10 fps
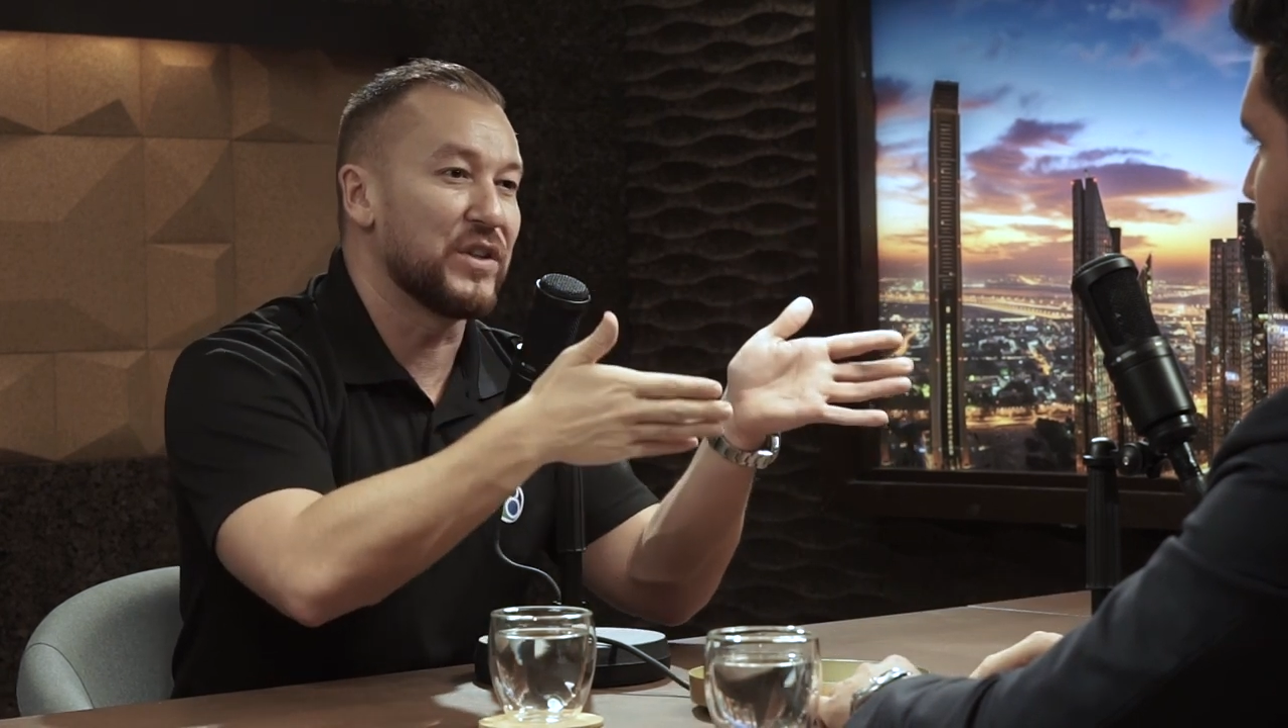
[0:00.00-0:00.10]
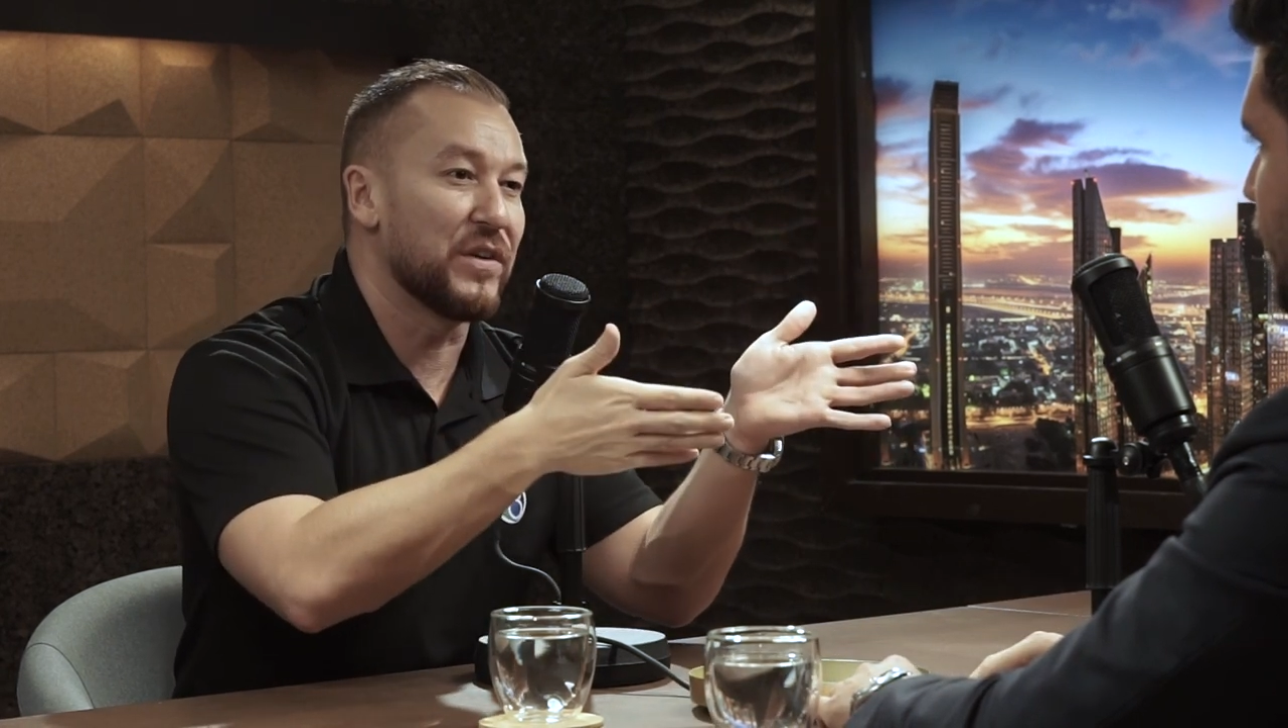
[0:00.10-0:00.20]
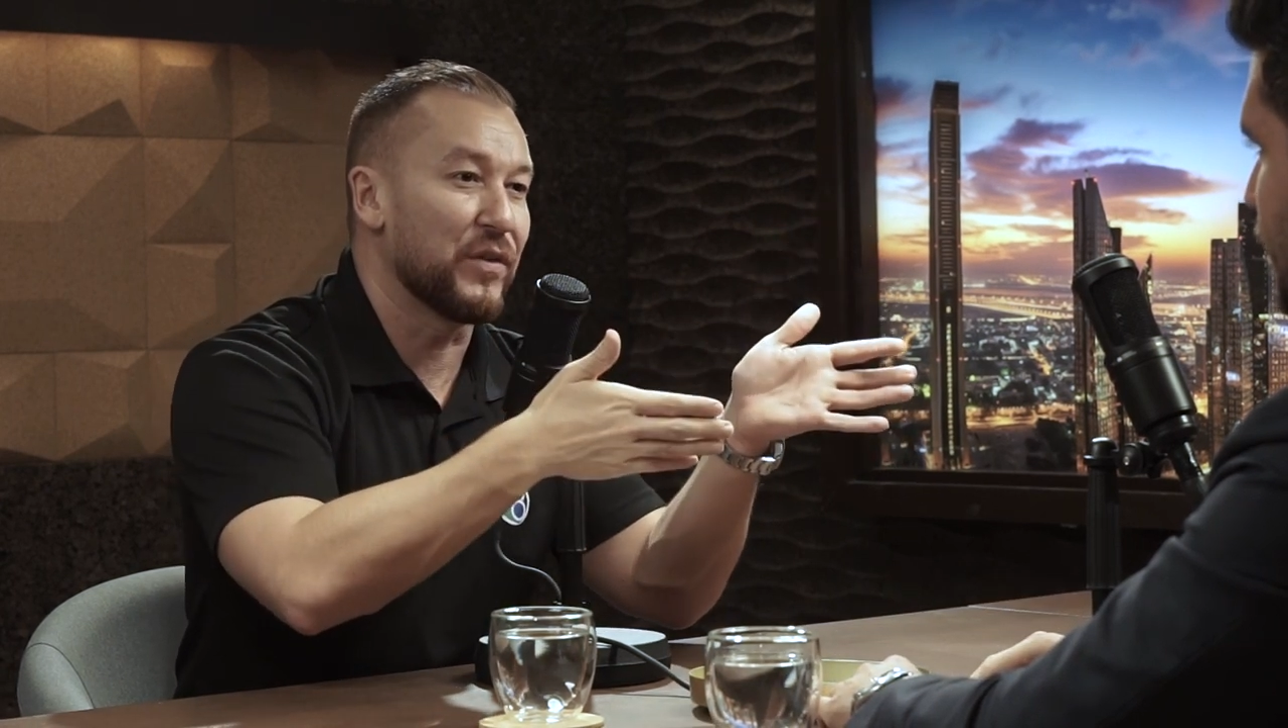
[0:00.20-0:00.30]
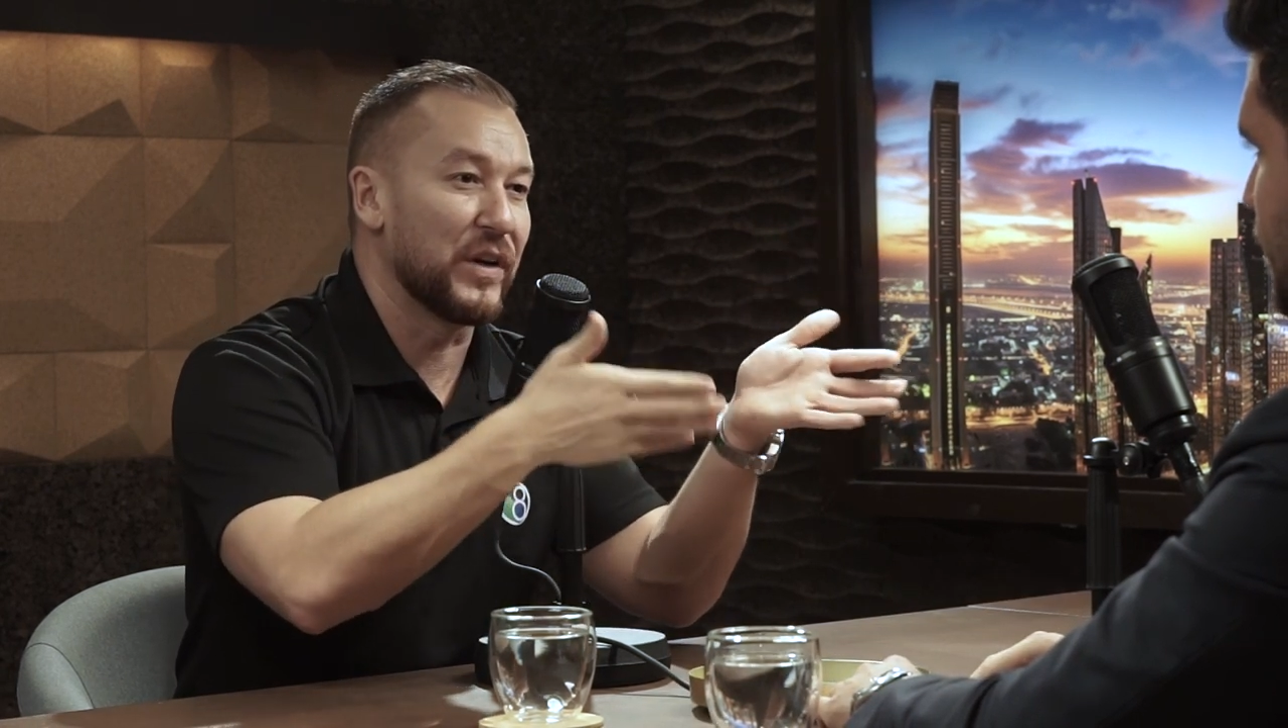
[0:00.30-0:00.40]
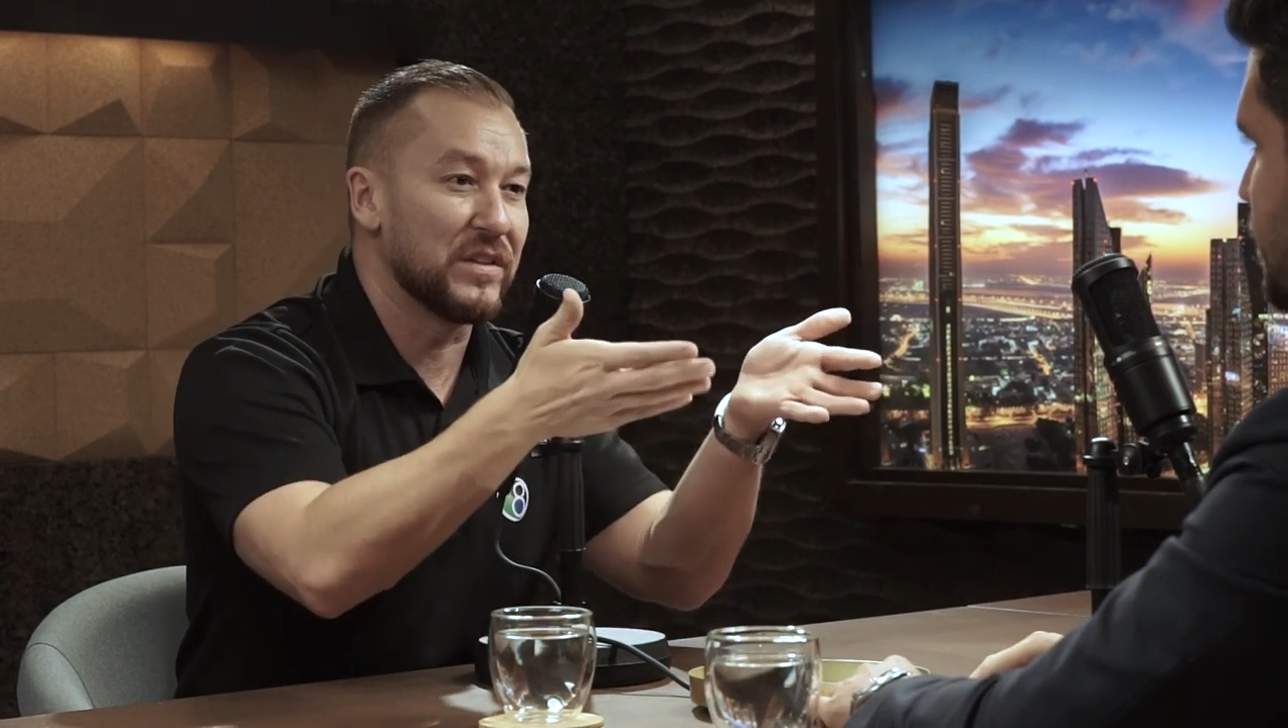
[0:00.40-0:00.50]

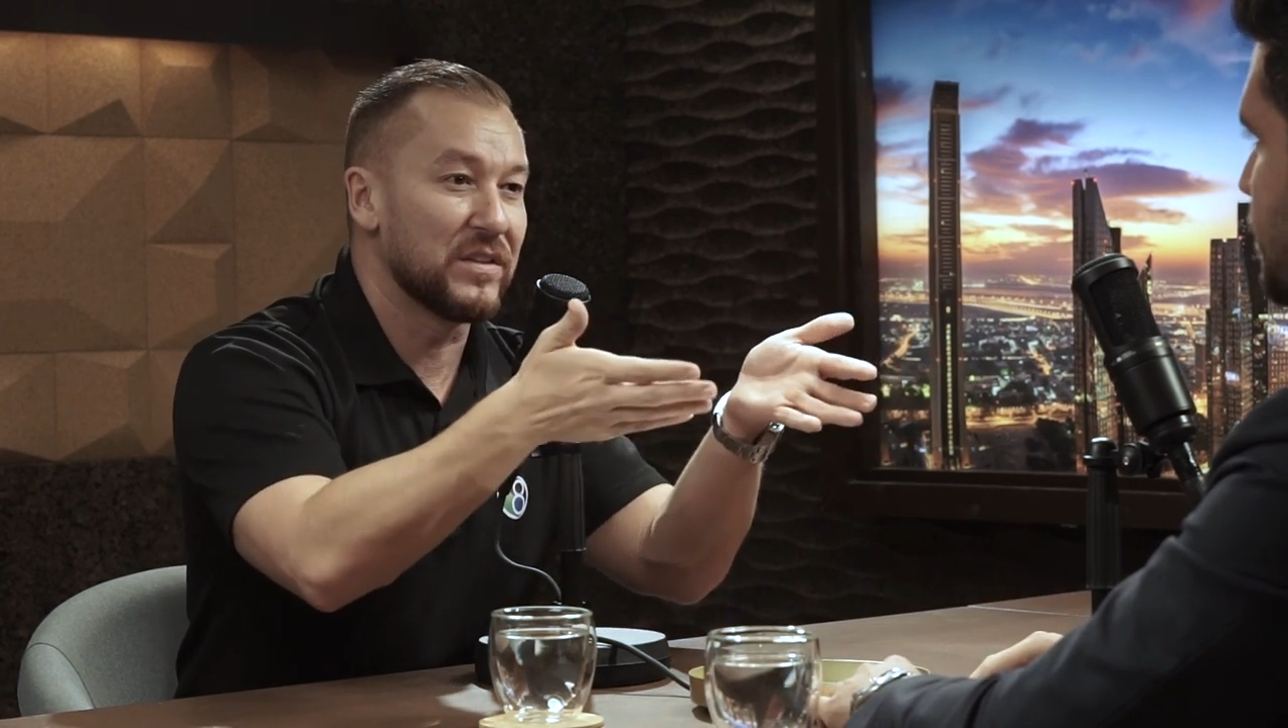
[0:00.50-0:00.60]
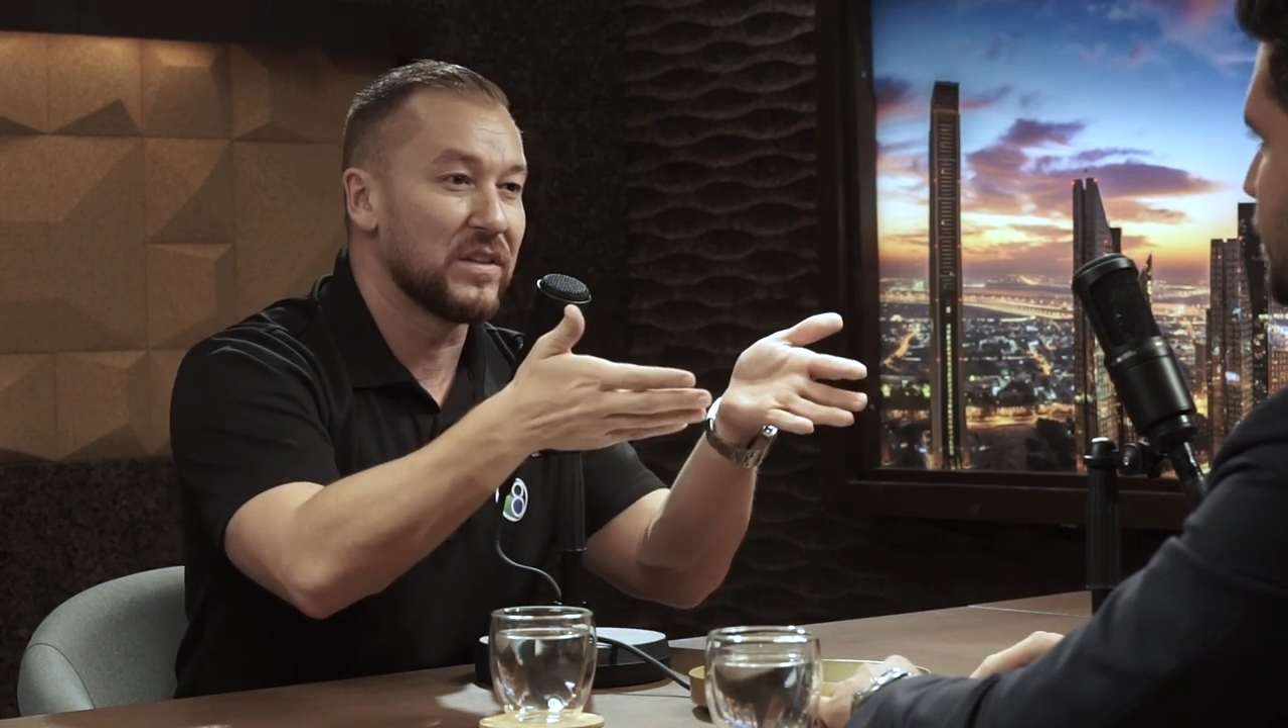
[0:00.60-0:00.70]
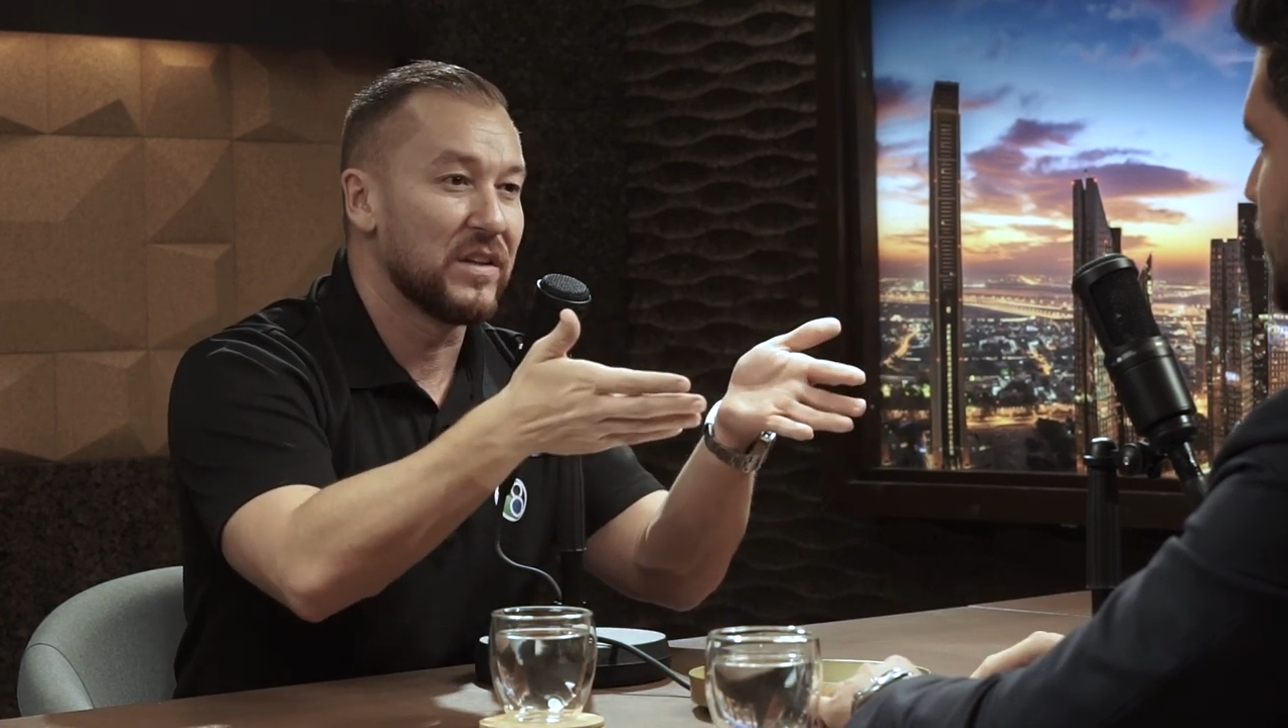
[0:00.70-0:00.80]
different.